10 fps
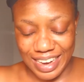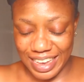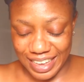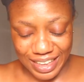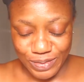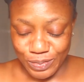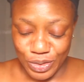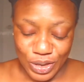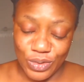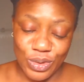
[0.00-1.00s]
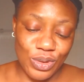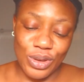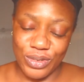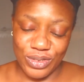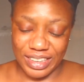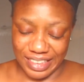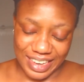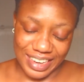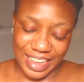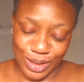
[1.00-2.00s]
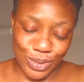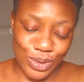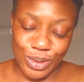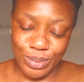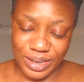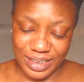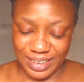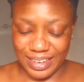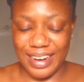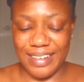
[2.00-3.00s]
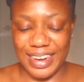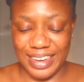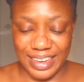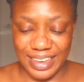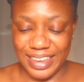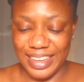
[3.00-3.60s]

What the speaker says: Like if you do your face anyhow, or your body generally,